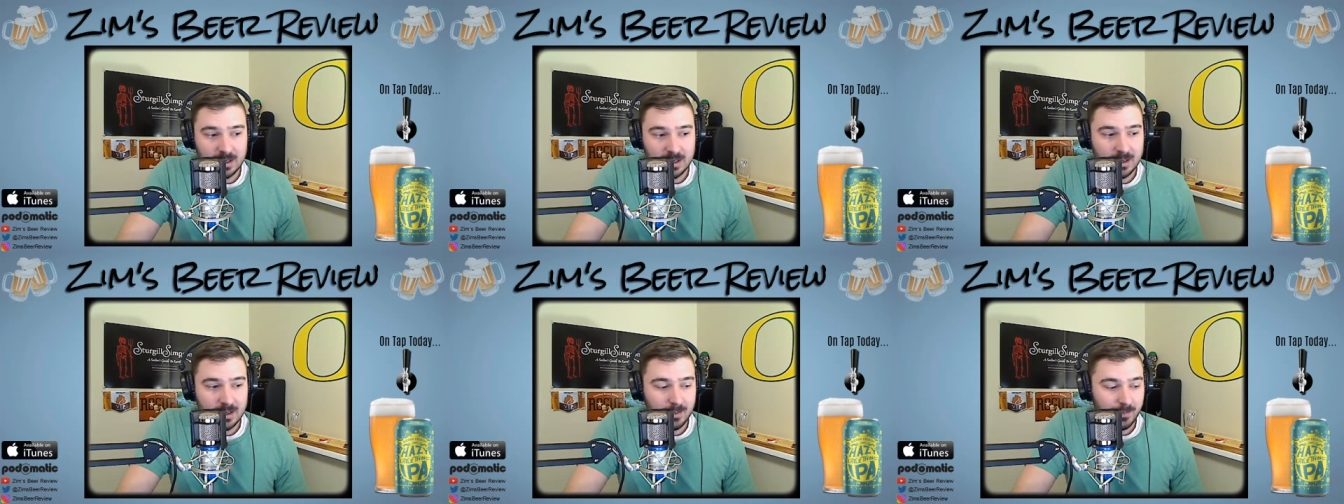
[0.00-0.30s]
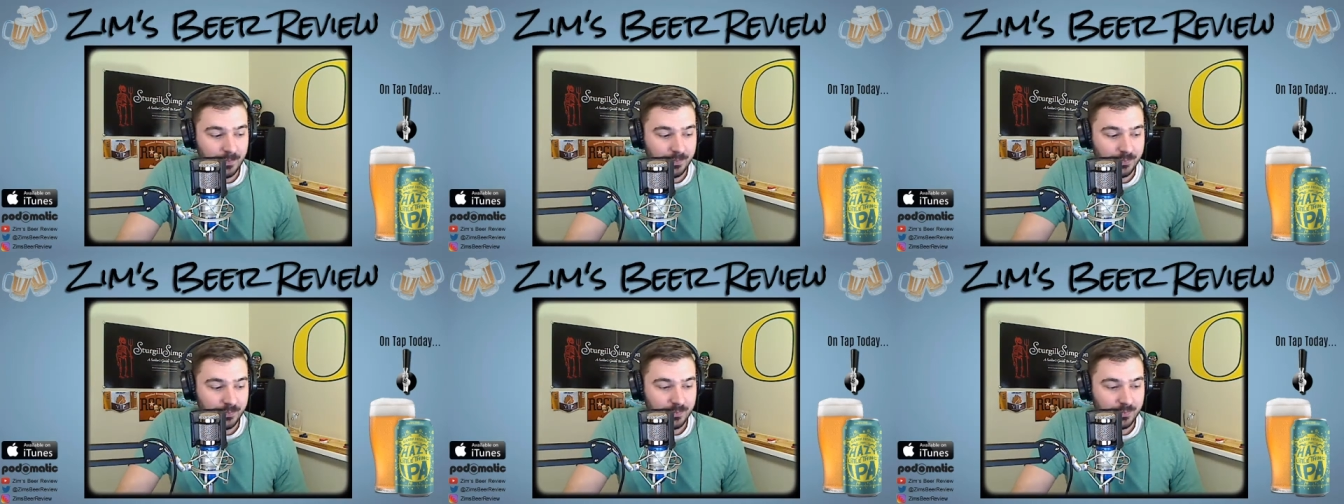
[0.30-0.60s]

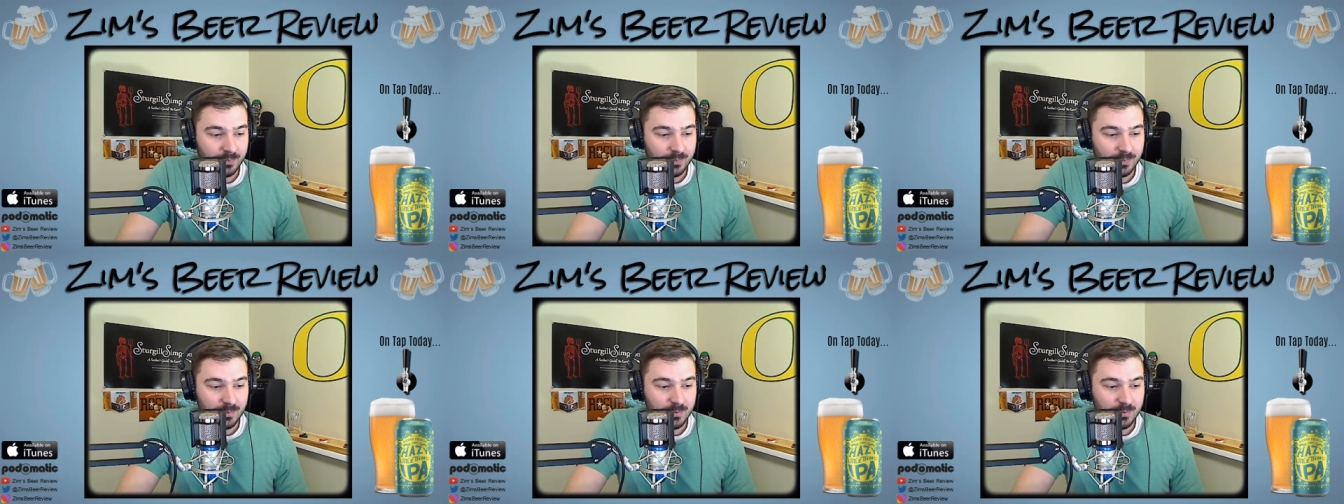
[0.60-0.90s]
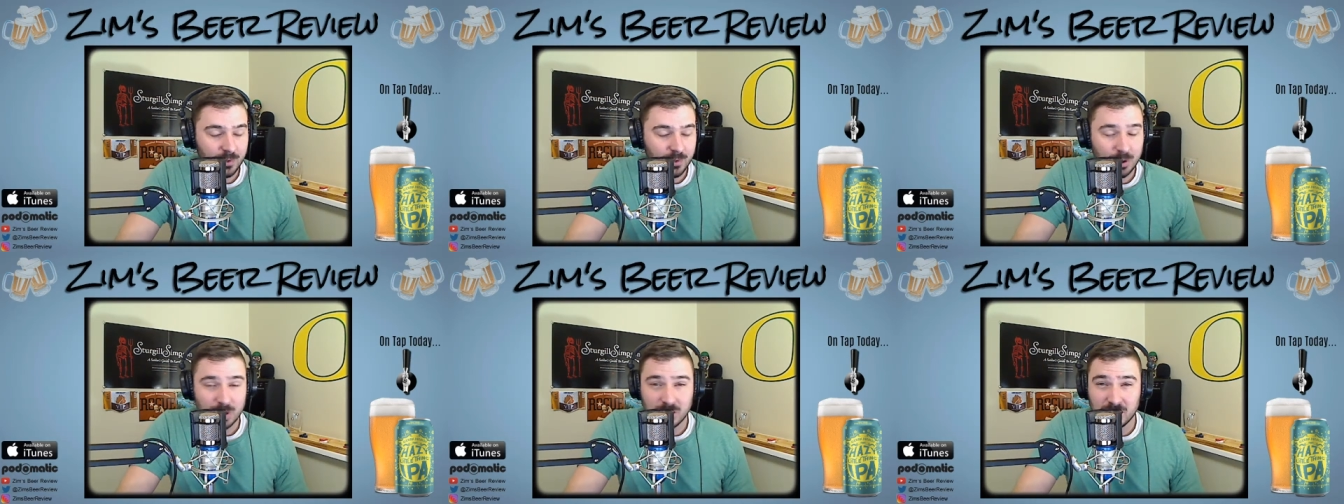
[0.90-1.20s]

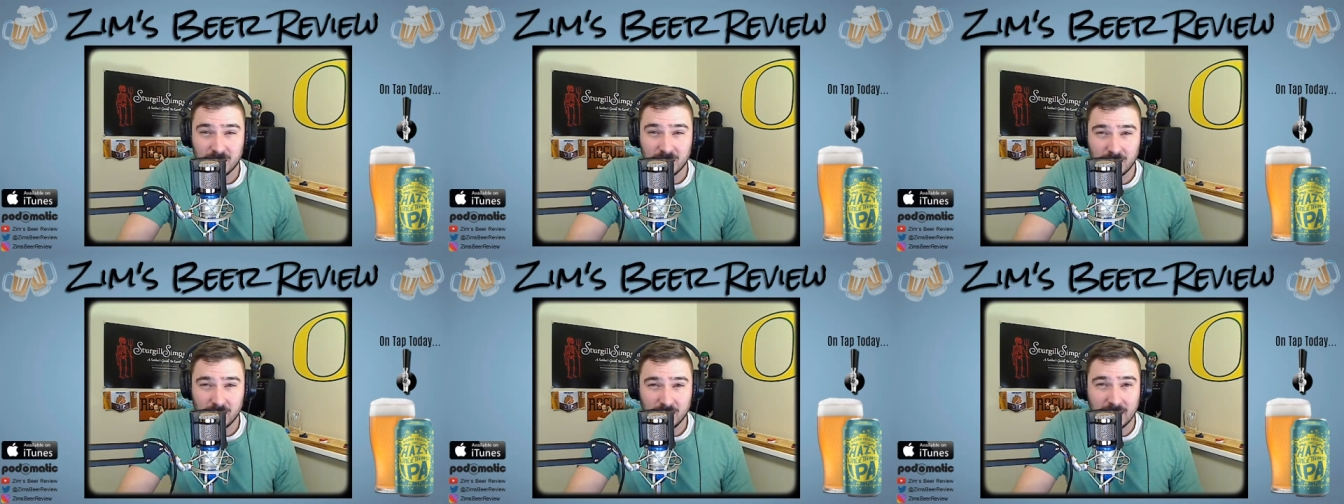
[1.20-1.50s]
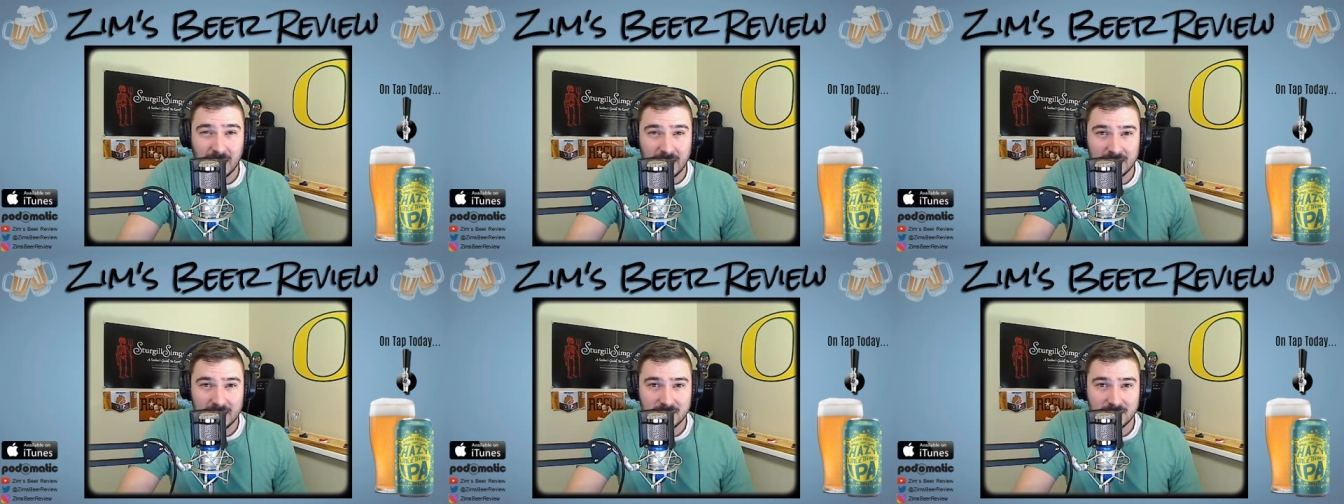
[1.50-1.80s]
For just 2
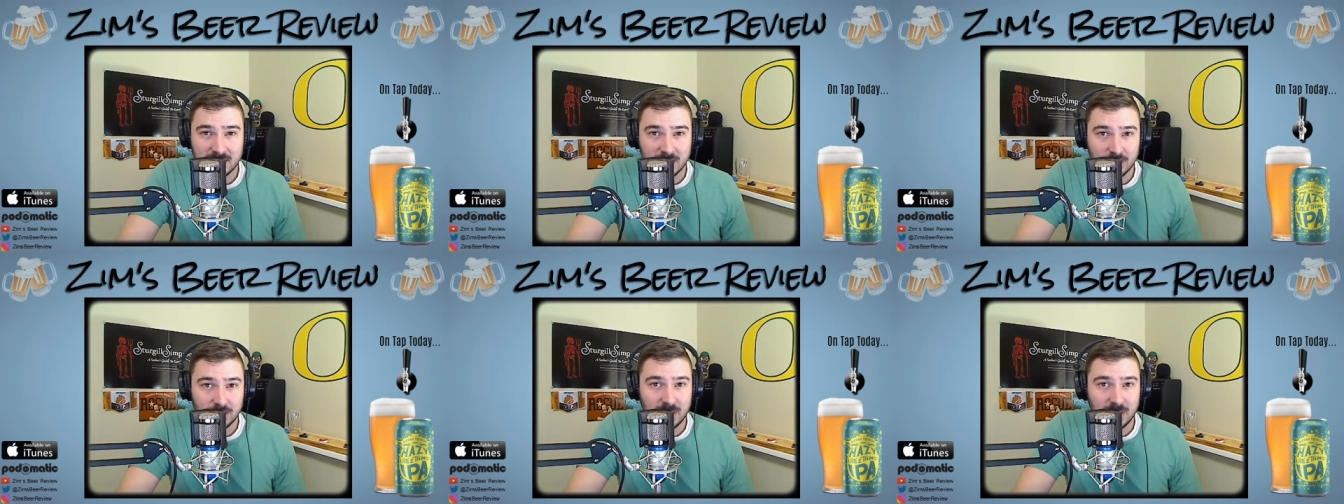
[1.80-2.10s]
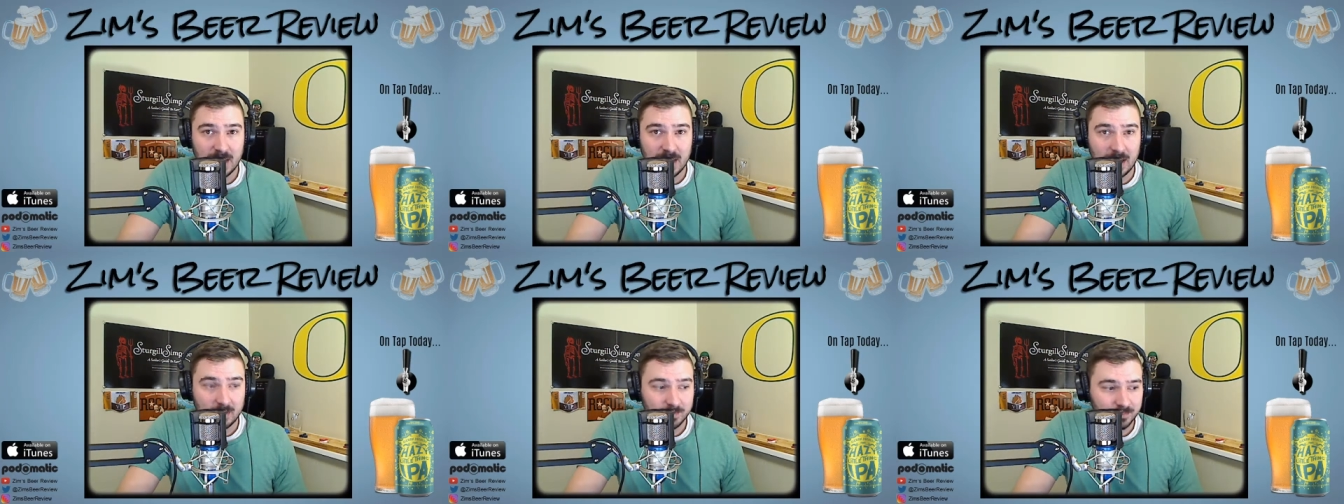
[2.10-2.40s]
guys to do
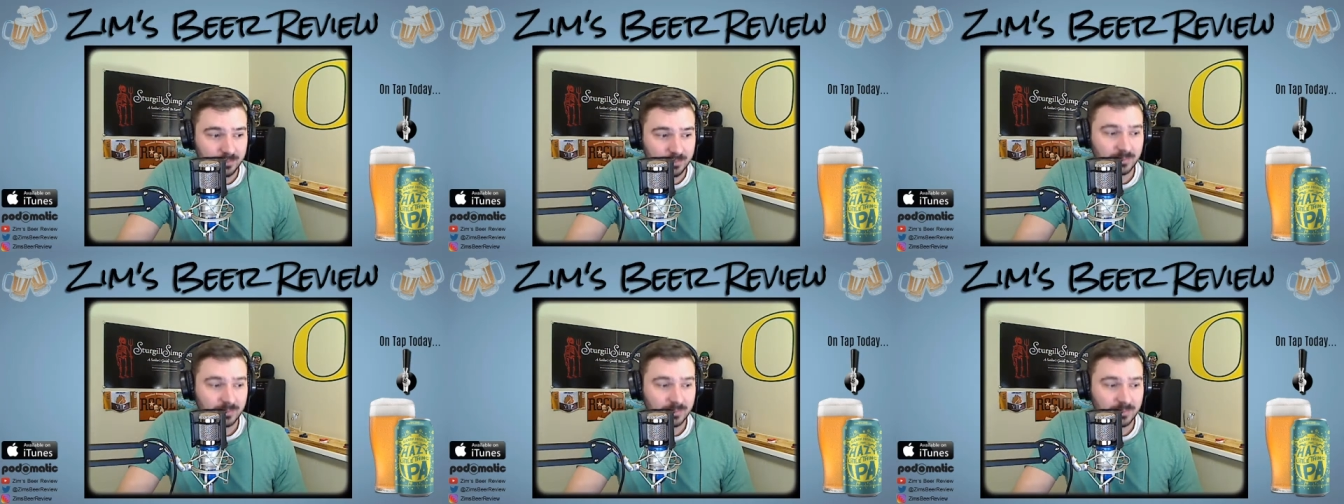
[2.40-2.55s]
that,